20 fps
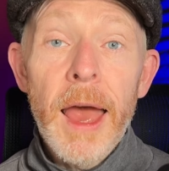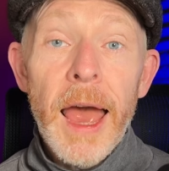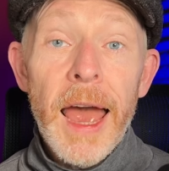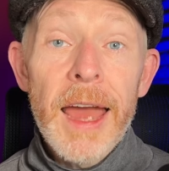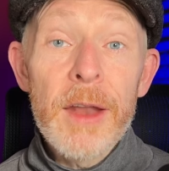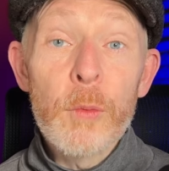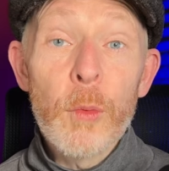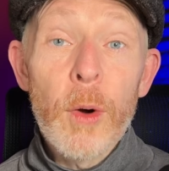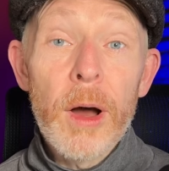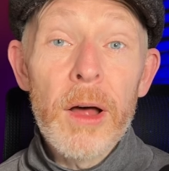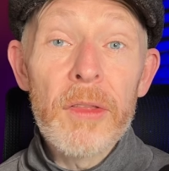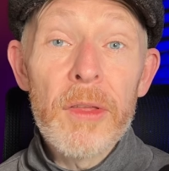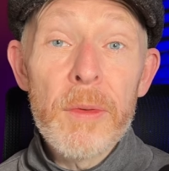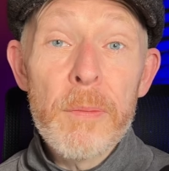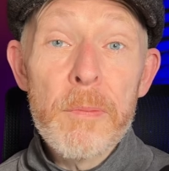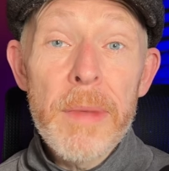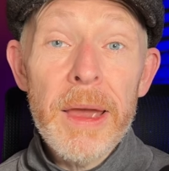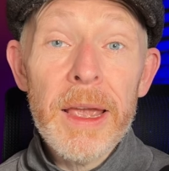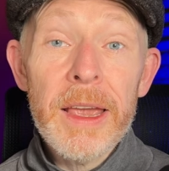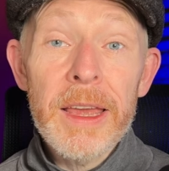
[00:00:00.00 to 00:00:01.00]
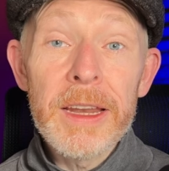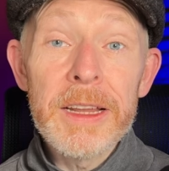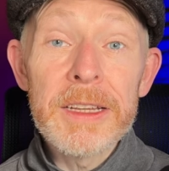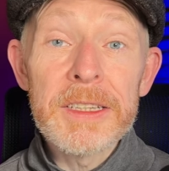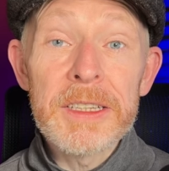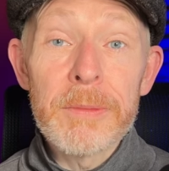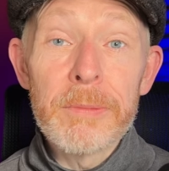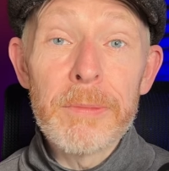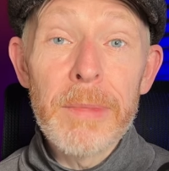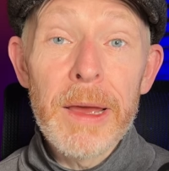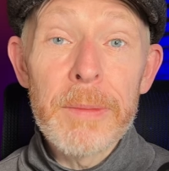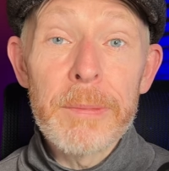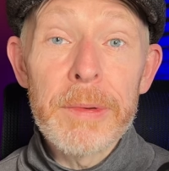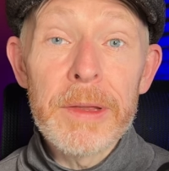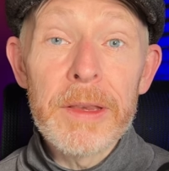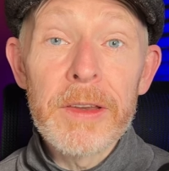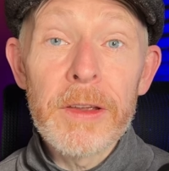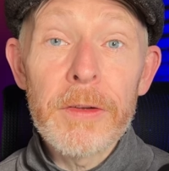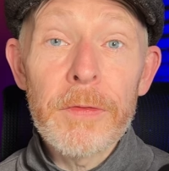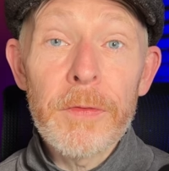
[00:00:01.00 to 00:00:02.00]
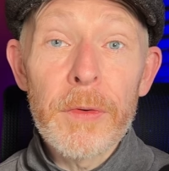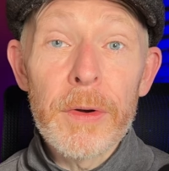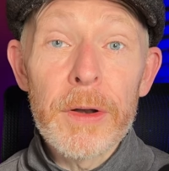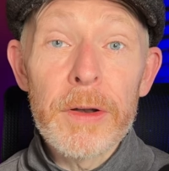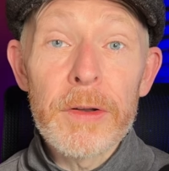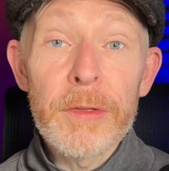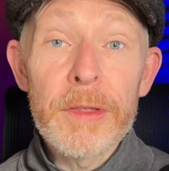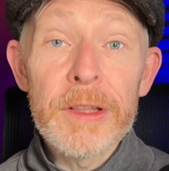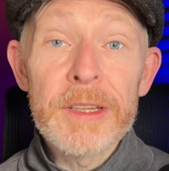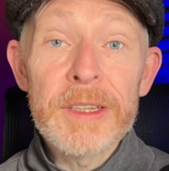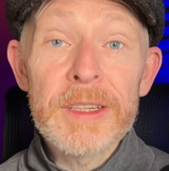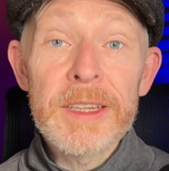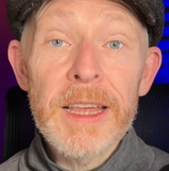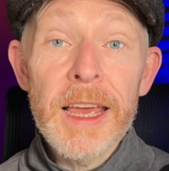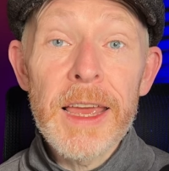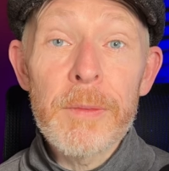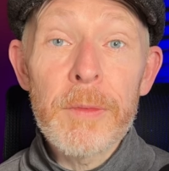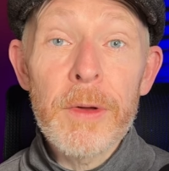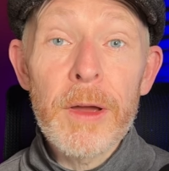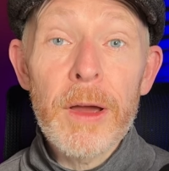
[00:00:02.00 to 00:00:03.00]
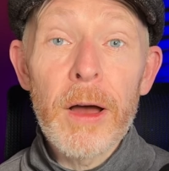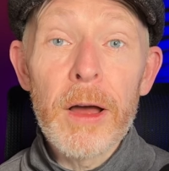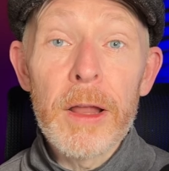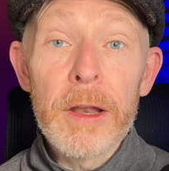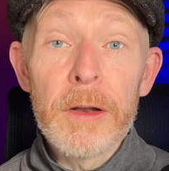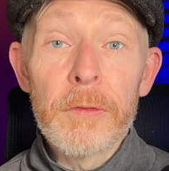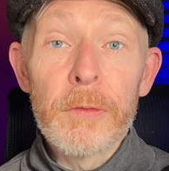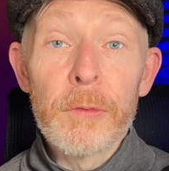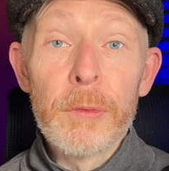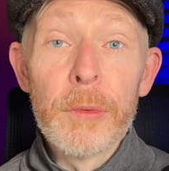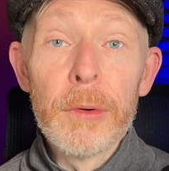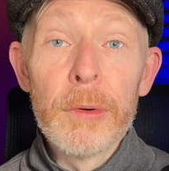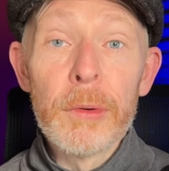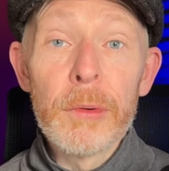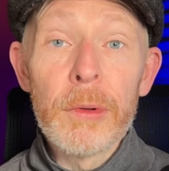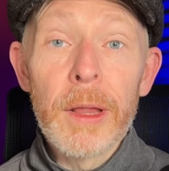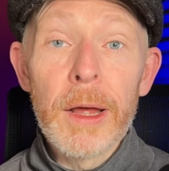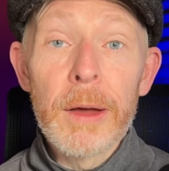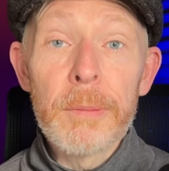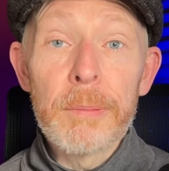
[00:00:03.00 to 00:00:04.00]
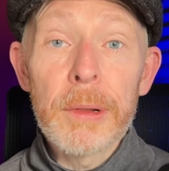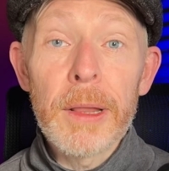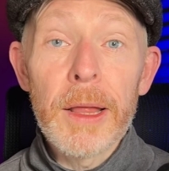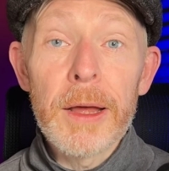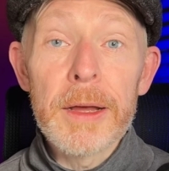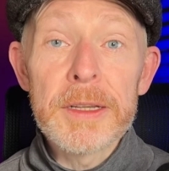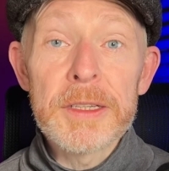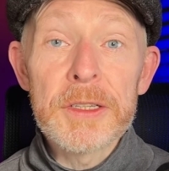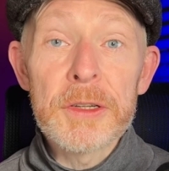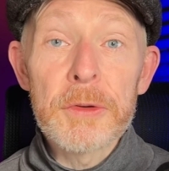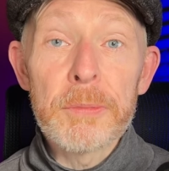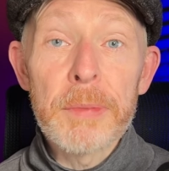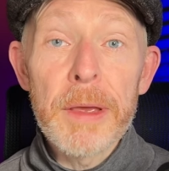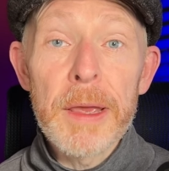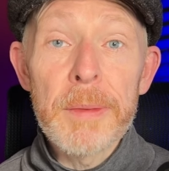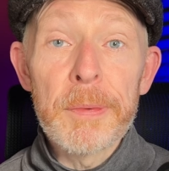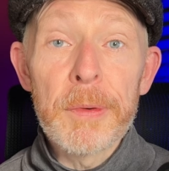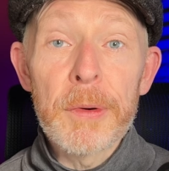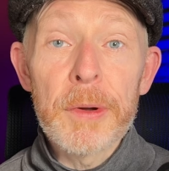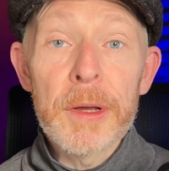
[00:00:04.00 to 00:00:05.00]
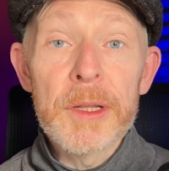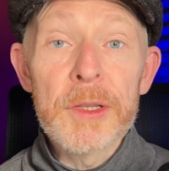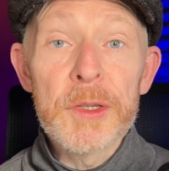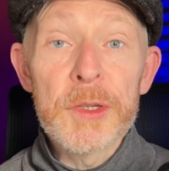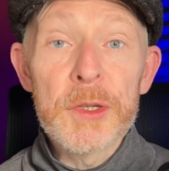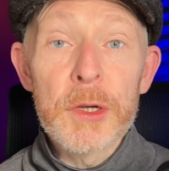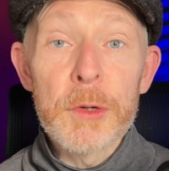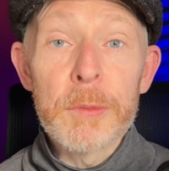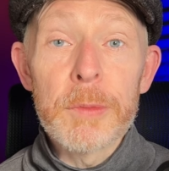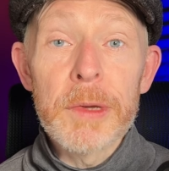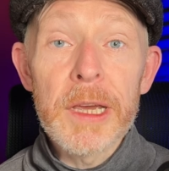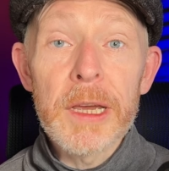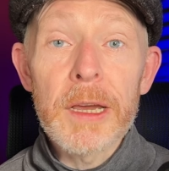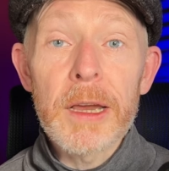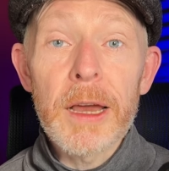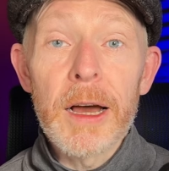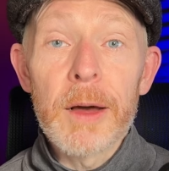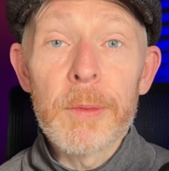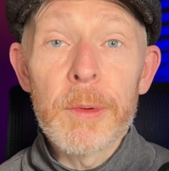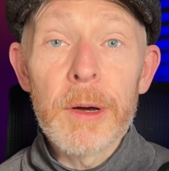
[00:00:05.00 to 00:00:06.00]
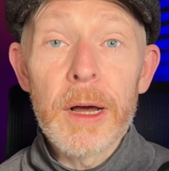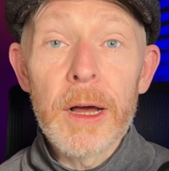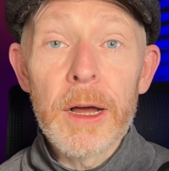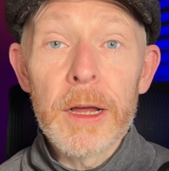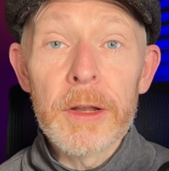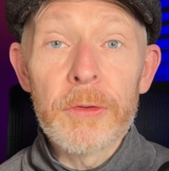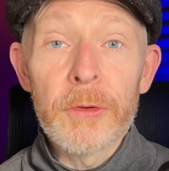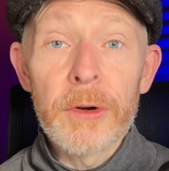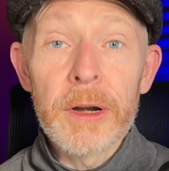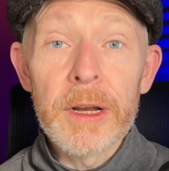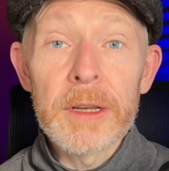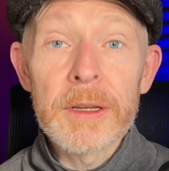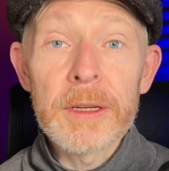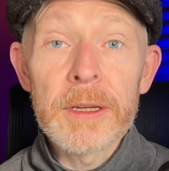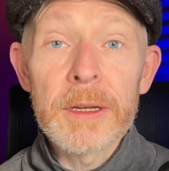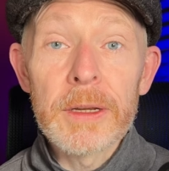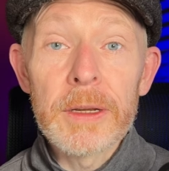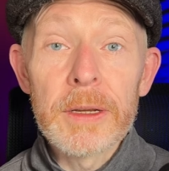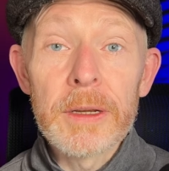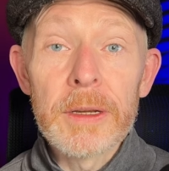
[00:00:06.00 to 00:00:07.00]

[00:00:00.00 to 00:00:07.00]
And while the mechanism may be different, the same kind of rule applies to people consuming carbohydrate.